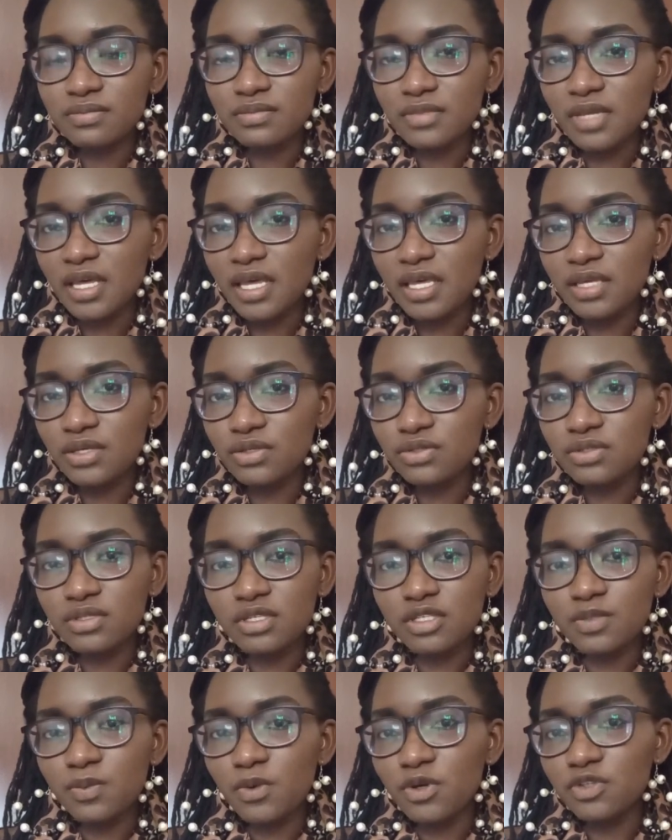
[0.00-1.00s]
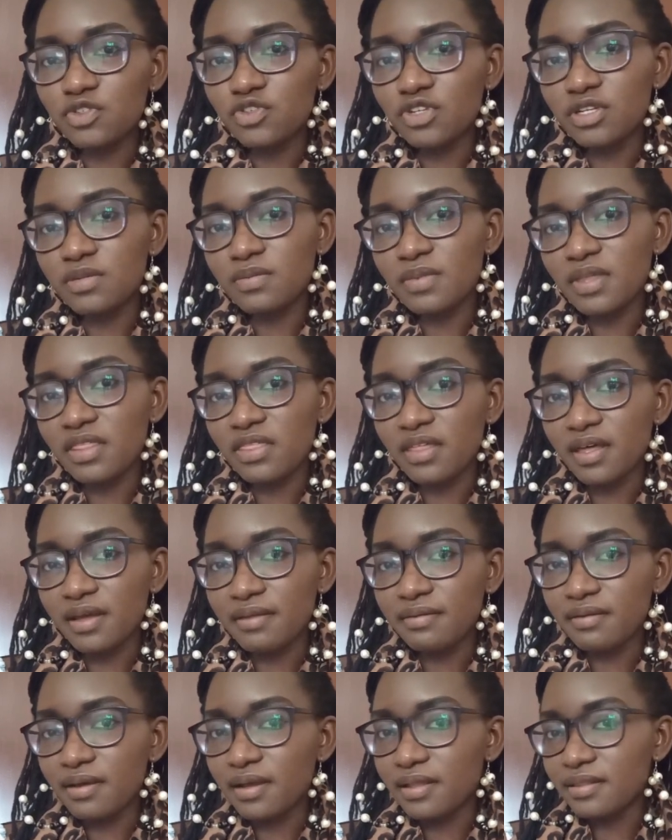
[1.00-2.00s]
I use the sponge braid
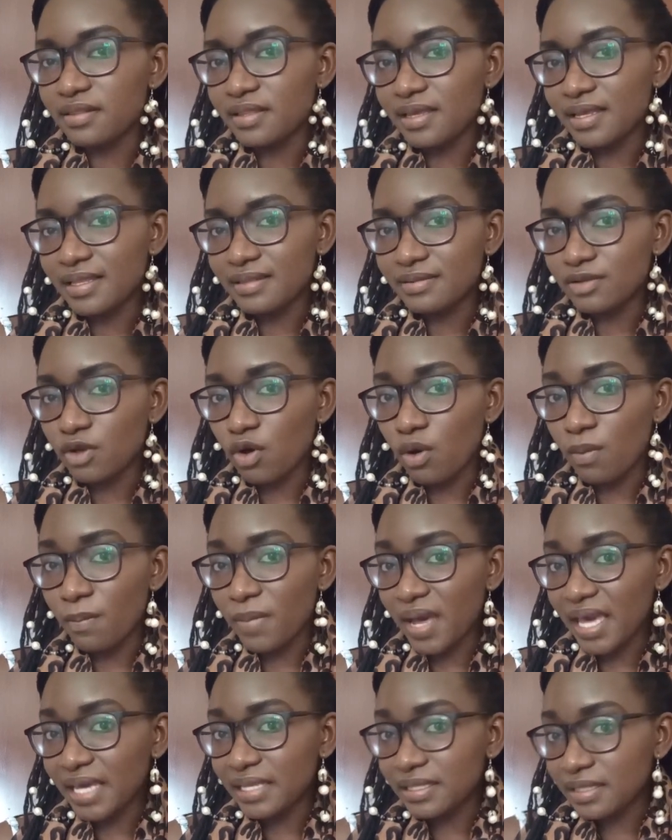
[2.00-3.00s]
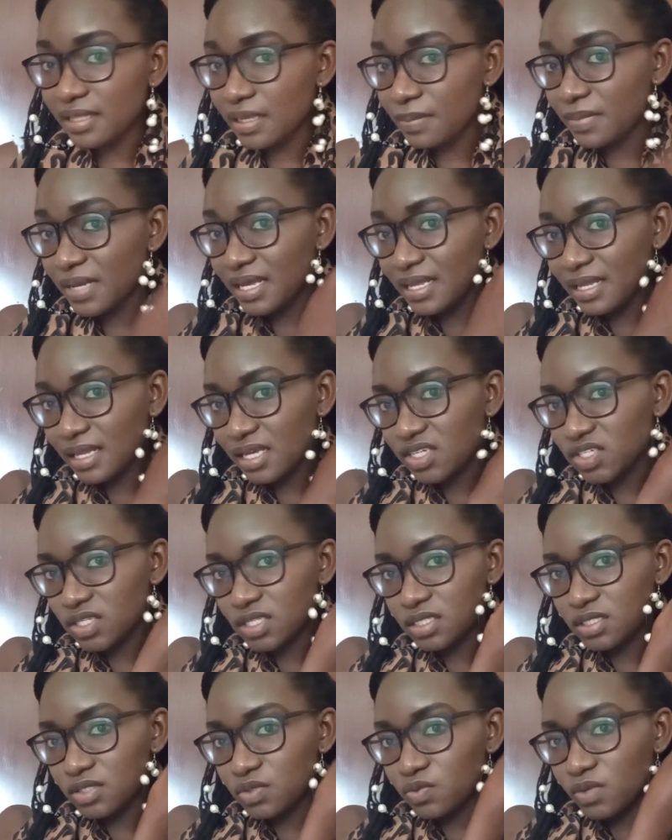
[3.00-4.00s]
method and then combine them. Actually,
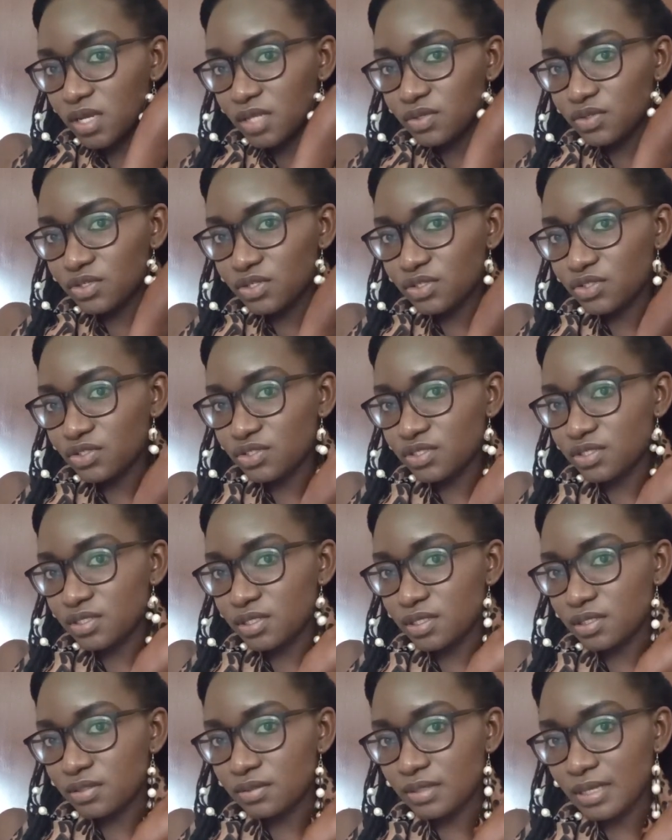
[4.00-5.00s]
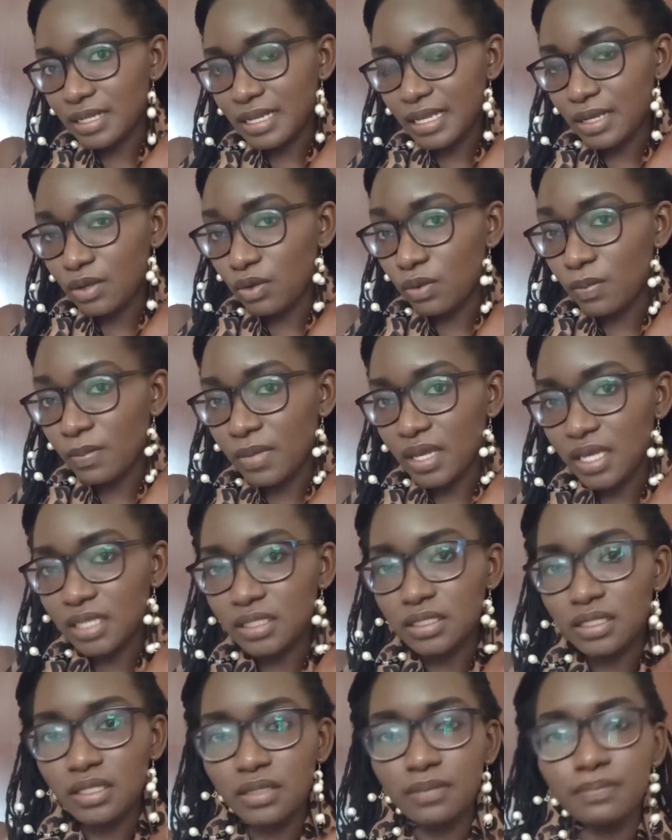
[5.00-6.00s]
this is one you can just see and like combine
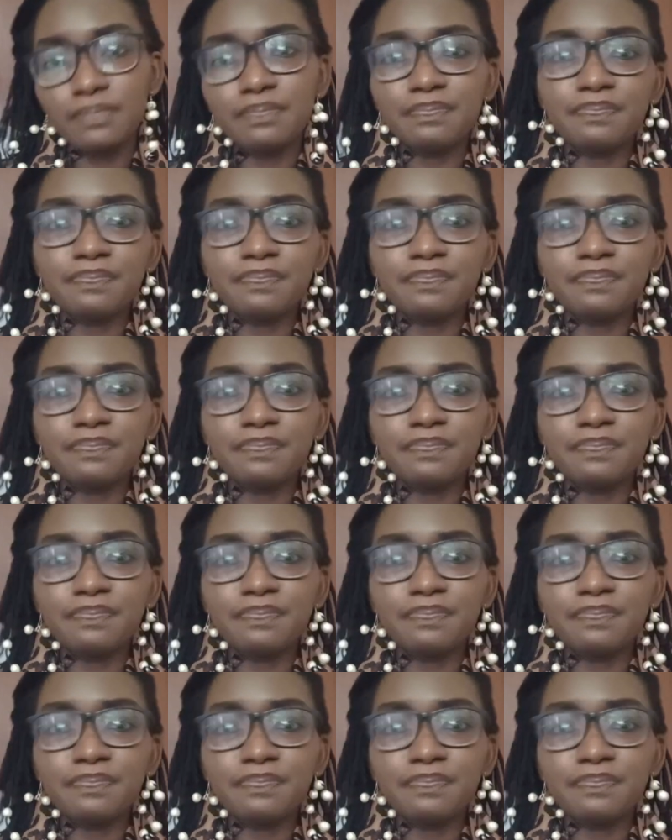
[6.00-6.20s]
them.